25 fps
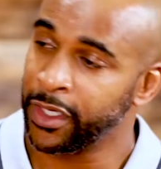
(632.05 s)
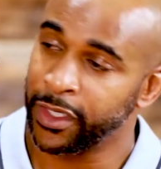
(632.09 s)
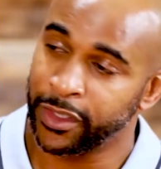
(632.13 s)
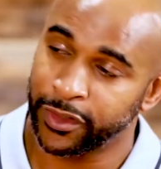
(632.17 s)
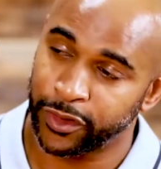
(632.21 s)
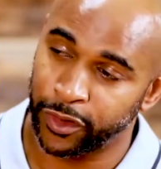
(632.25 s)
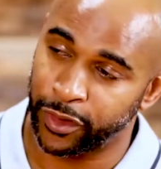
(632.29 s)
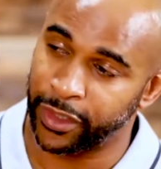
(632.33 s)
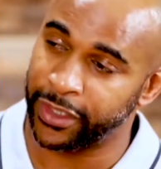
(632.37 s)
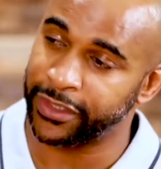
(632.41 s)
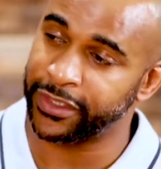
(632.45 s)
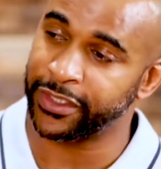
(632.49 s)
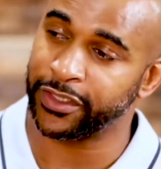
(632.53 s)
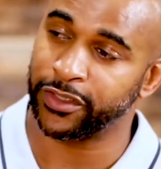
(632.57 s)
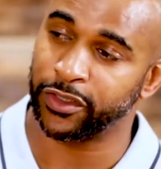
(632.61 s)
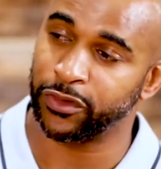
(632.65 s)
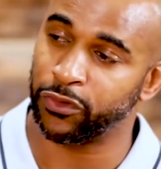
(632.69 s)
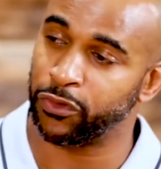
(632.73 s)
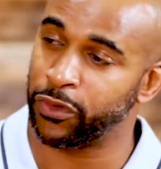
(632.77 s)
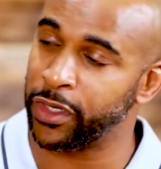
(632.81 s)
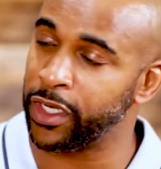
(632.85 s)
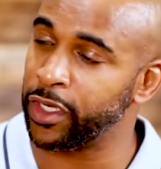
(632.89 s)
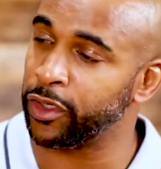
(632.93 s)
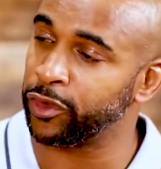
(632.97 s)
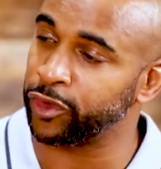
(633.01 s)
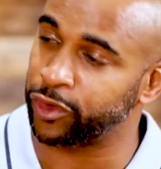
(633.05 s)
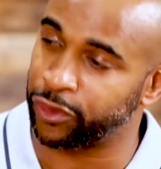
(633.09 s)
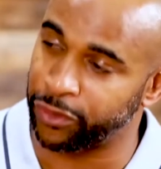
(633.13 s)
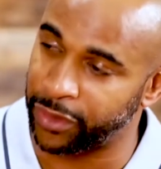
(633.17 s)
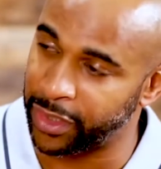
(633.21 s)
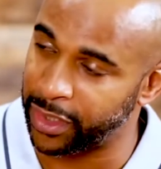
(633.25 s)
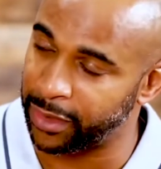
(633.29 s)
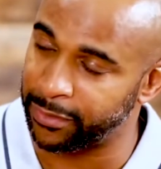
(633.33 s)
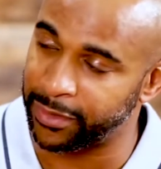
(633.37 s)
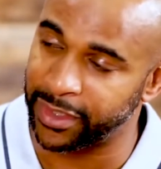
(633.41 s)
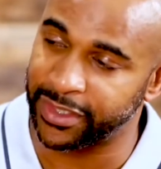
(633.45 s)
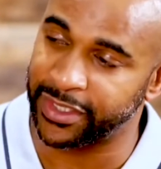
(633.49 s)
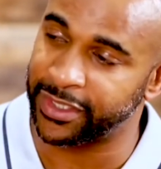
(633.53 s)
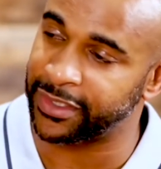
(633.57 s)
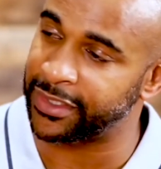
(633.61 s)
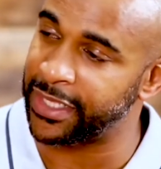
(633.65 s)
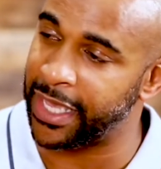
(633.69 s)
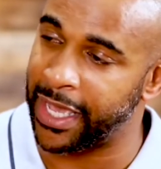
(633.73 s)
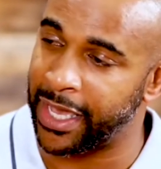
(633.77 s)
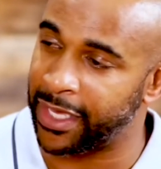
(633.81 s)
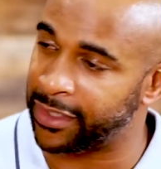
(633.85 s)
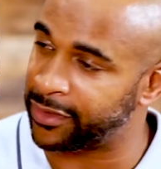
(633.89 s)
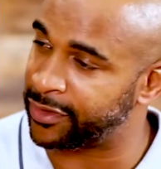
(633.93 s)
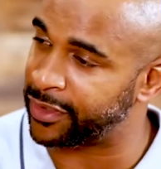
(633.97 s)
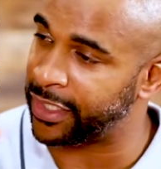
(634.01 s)
So this is a real dream. This is
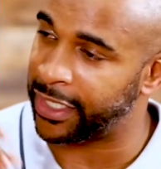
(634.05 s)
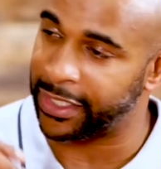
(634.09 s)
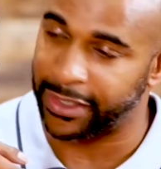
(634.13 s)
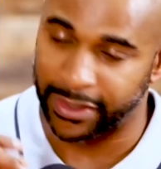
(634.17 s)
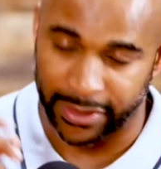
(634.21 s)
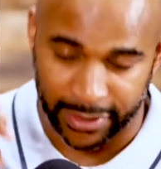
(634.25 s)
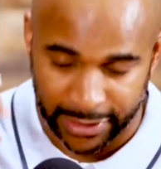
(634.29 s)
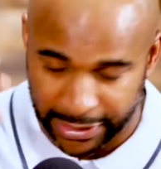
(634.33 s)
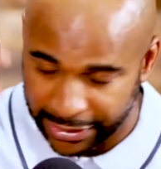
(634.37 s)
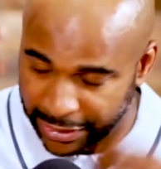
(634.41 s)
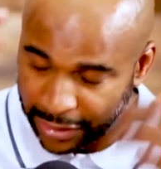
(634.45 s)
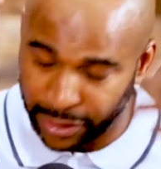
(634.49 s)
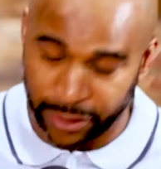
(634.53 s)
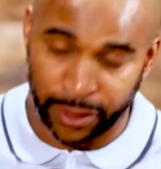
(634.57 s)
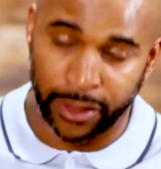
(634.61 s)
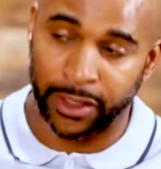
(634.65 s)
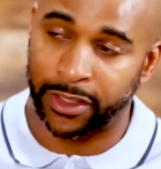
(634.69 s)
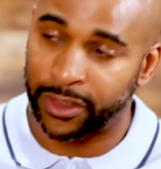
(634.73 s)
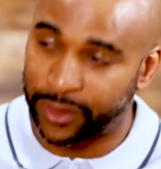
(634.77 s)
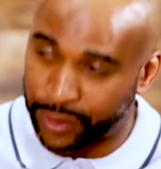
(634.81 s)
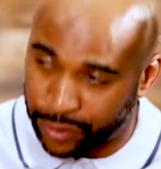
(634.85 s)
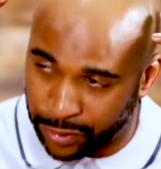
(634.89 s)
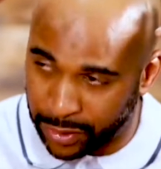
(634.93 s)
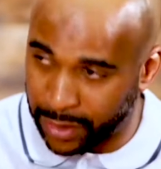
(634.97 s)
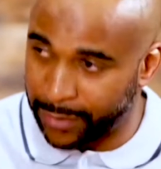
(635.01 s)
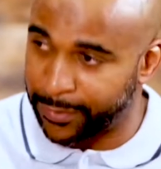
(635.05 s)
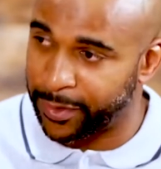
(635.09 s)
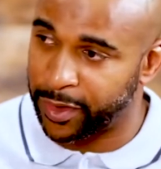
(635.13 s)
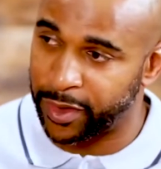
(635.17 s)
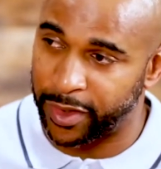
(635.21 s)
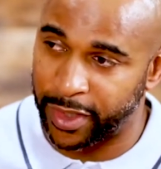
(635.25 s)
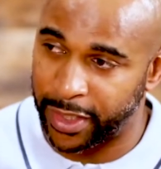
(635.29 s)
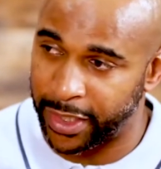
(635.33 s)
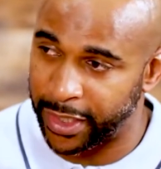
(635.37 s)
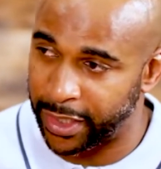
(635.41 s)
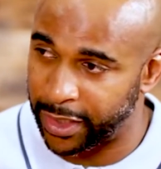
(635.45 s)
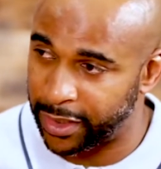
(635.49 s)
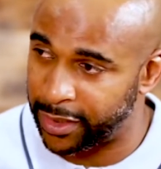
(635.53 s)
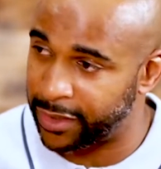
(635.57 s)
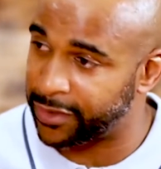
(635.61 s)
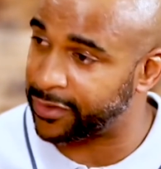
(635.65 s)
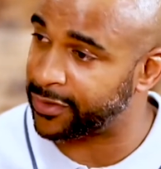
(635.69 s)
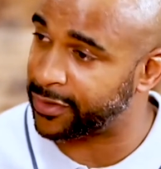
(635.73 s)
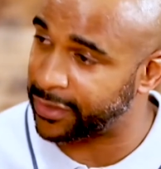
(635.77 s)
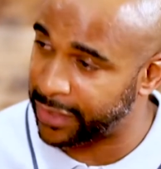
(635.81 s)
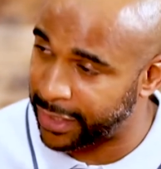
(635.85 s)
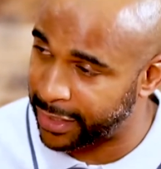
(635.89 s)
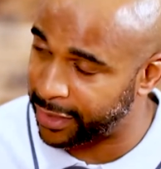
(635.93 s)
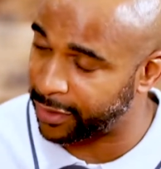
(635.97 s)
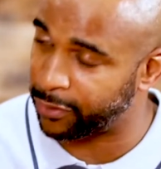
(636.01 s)
not like a dream in your head. This
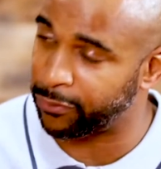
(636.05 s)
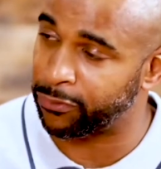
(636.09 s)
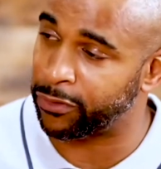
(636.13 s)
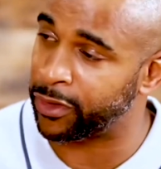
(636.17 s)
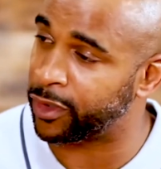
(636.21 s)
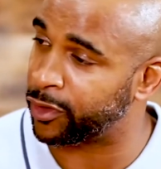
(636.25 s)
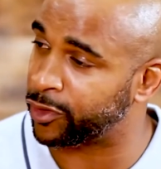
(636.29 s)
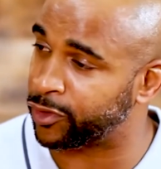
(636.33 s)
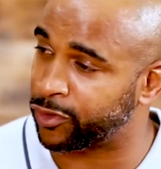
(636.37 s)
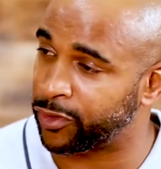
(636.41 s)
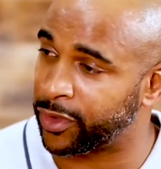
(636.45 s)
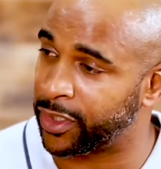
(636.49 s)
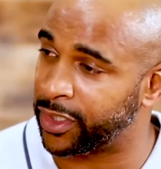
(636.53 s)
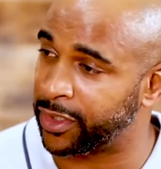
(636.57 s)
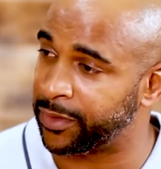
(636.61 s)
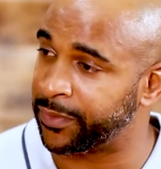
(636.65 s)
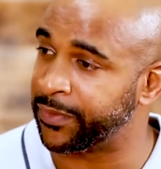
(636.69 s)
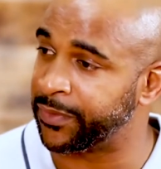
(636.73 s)
is like real dream.